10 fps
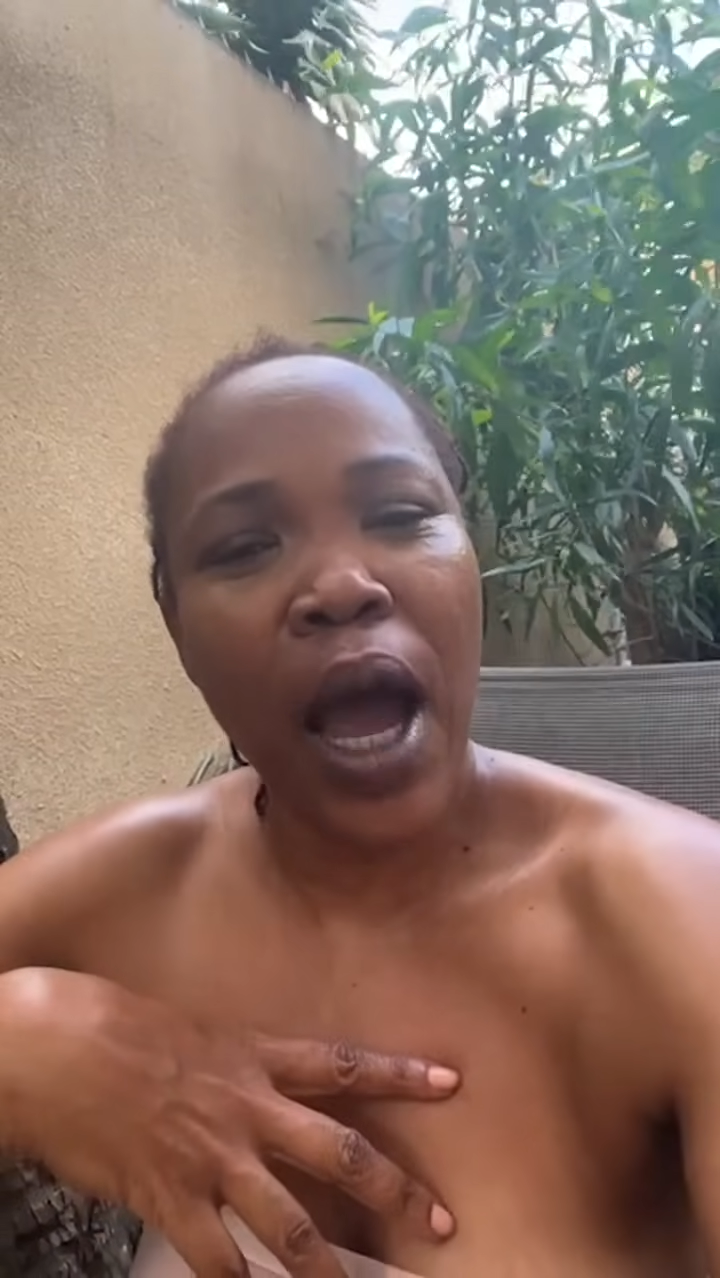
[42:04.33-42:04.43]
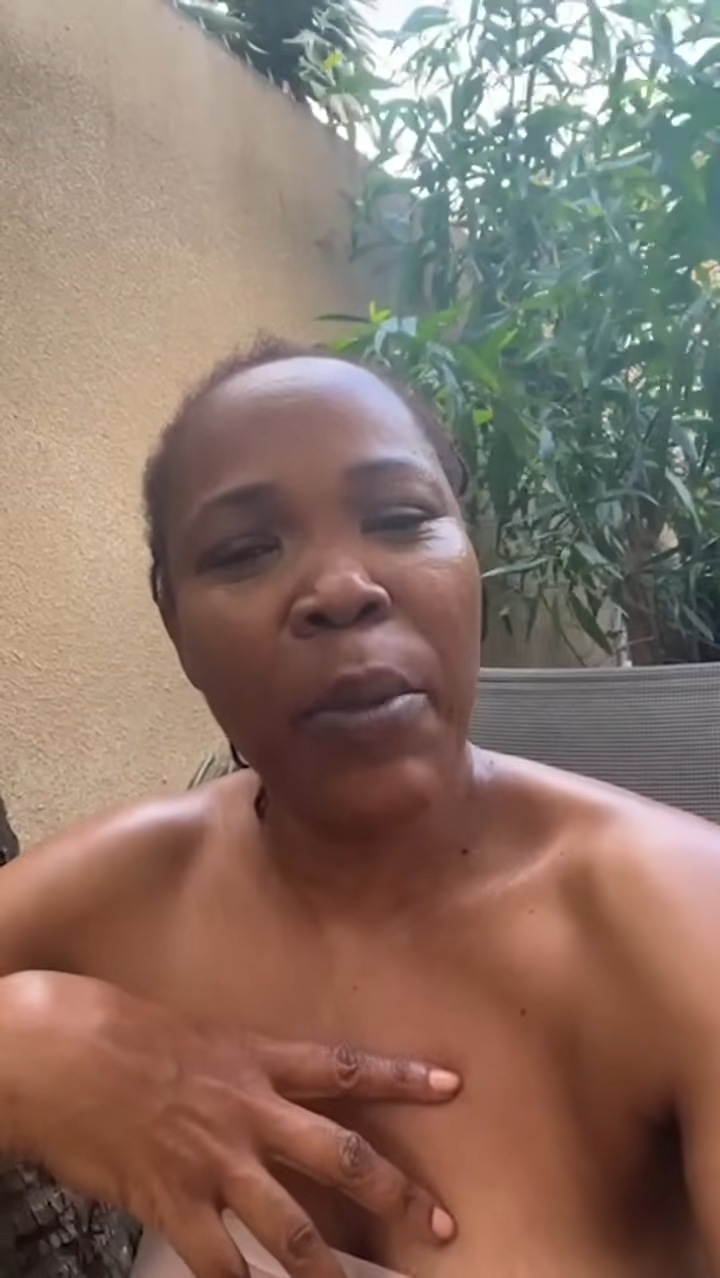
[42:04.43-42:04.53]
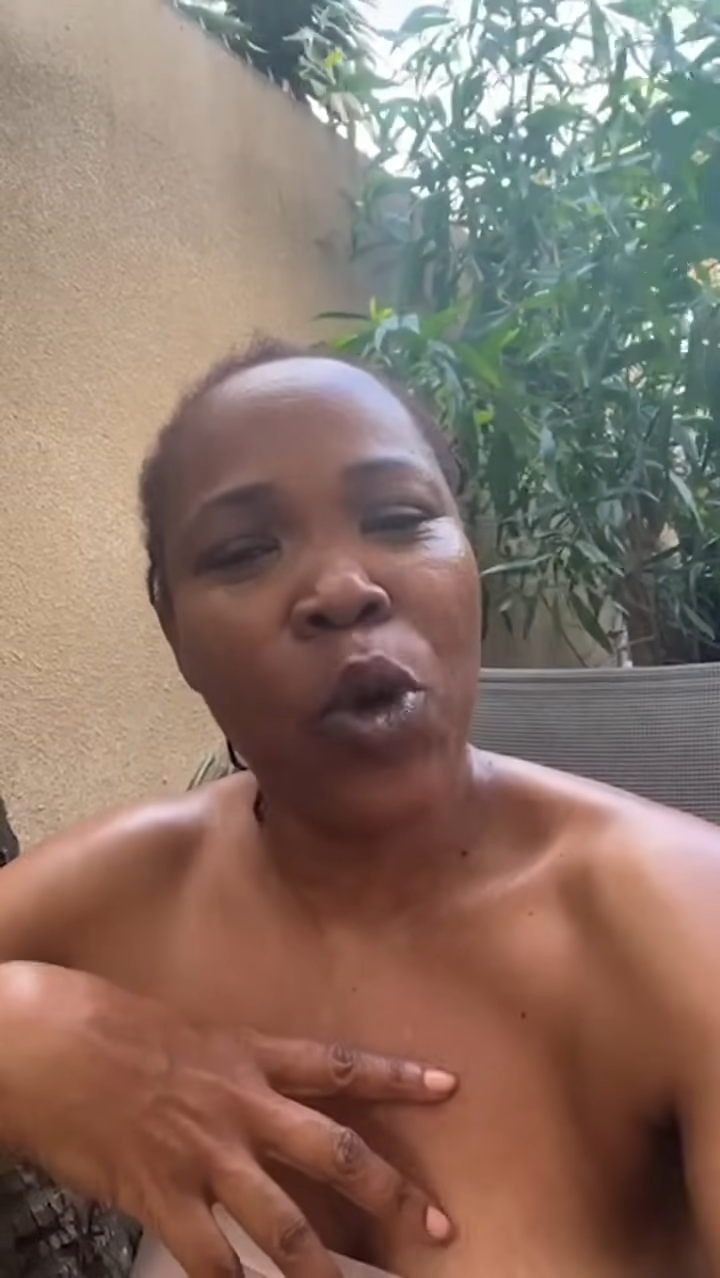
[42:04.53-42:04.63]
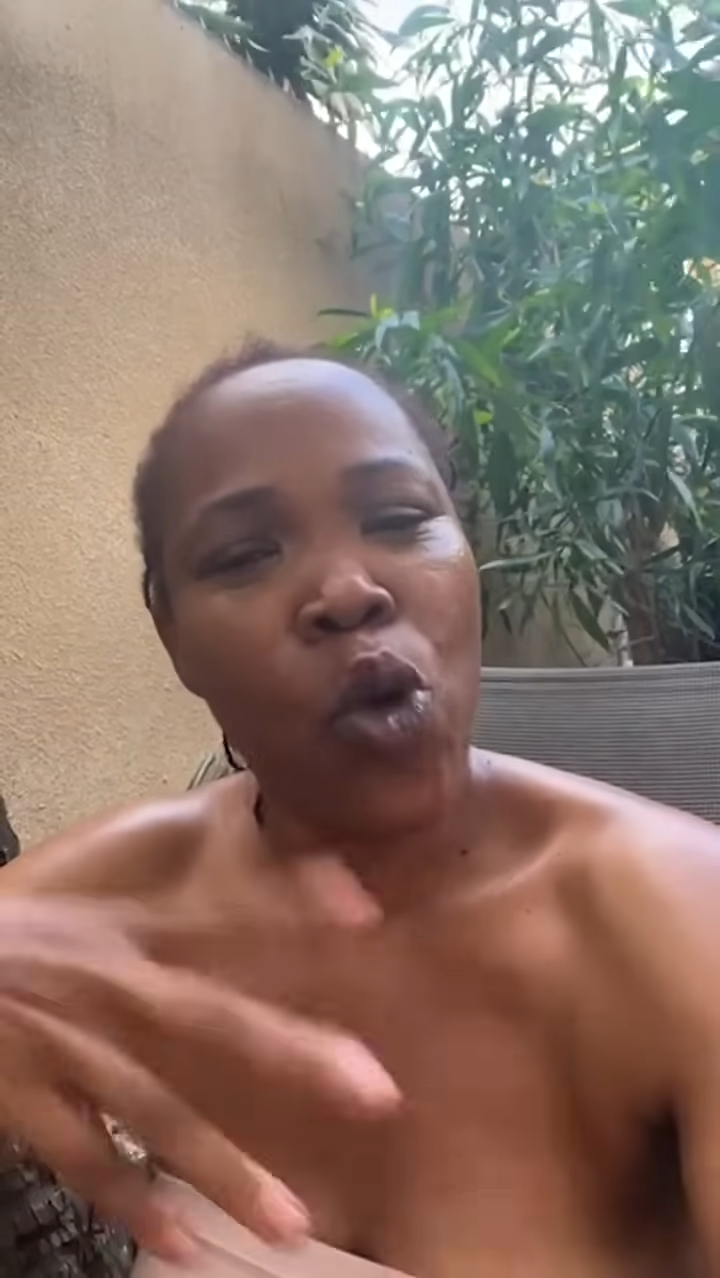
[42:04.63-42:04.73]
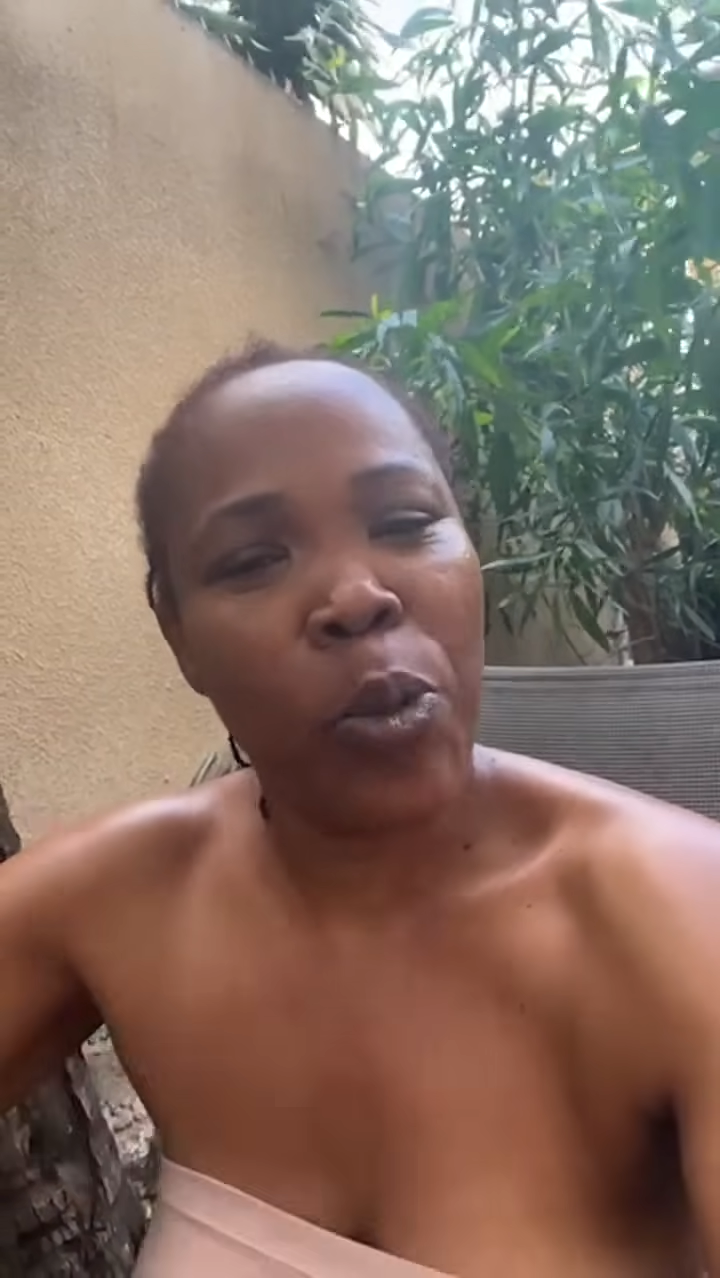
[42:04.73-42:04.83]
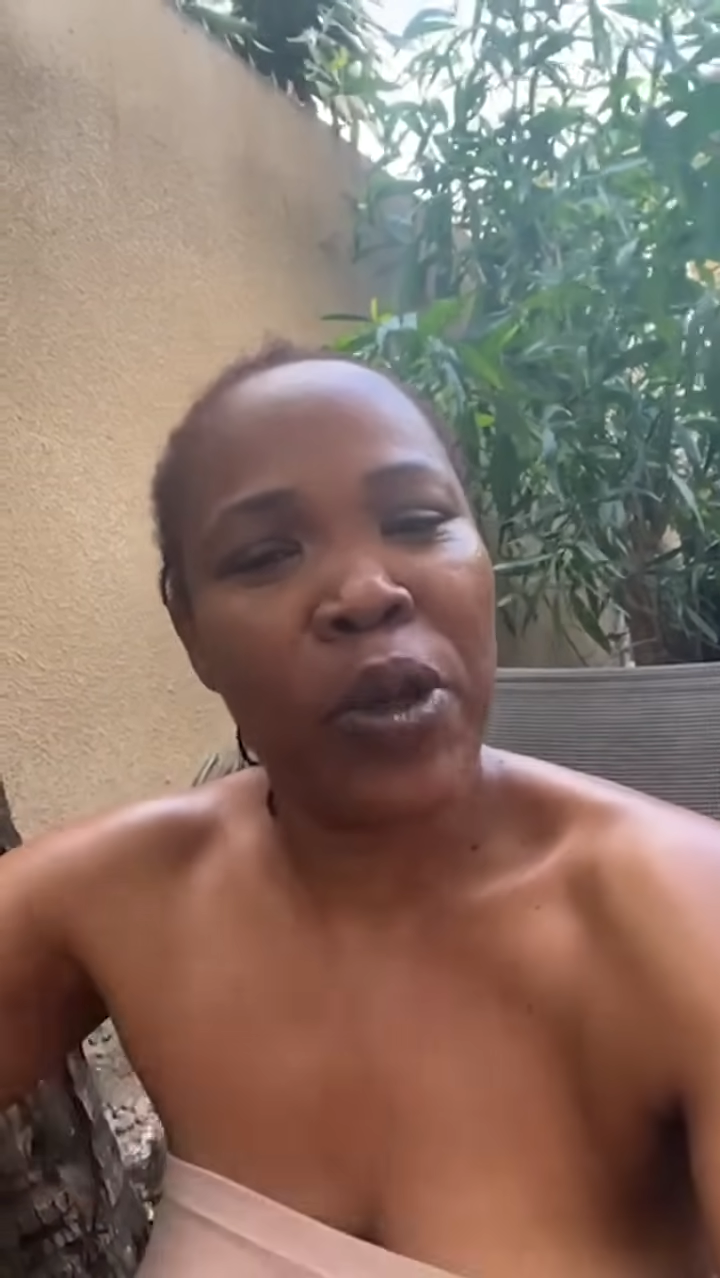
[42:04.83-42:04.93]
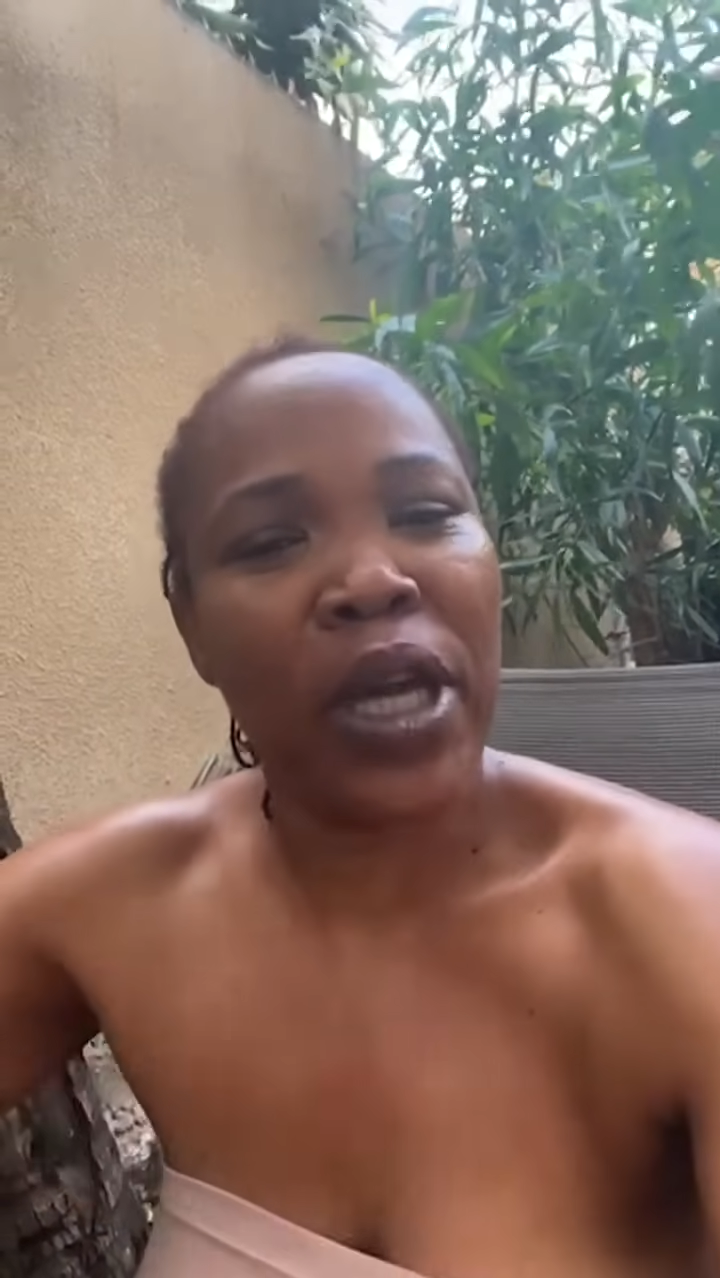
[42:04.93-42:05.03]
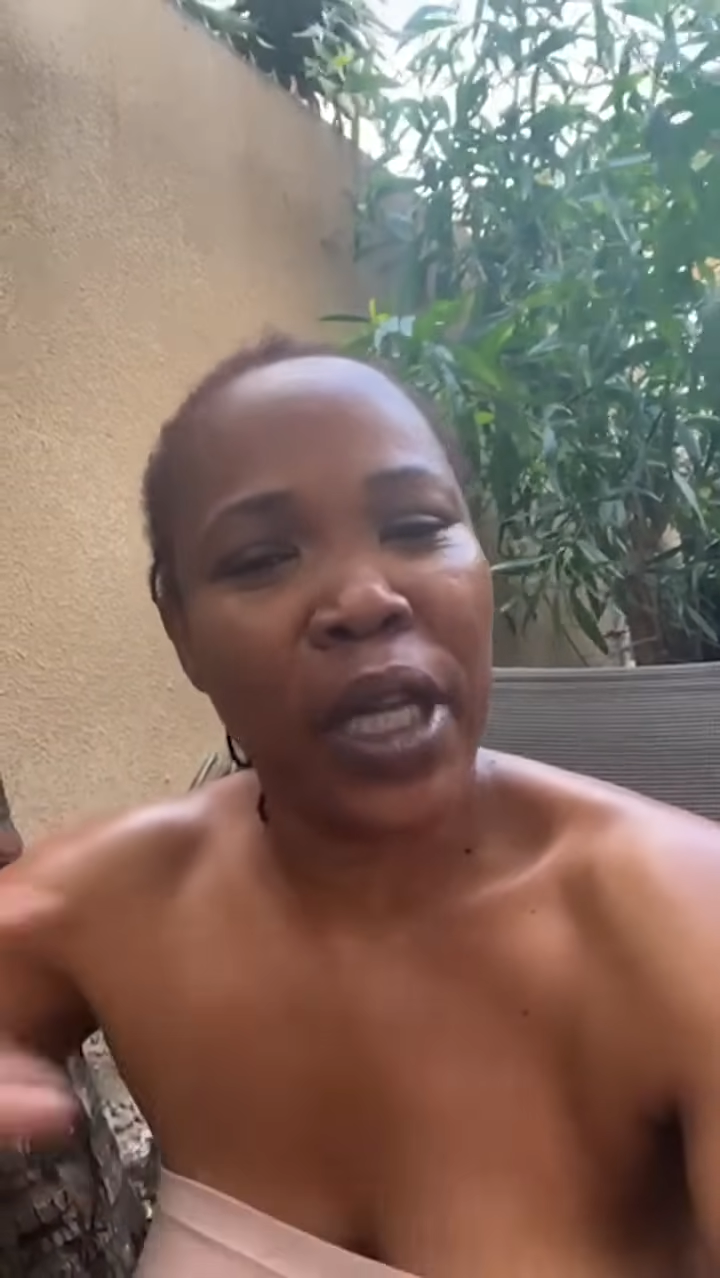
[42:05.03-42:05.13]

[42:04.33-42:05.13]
And I hope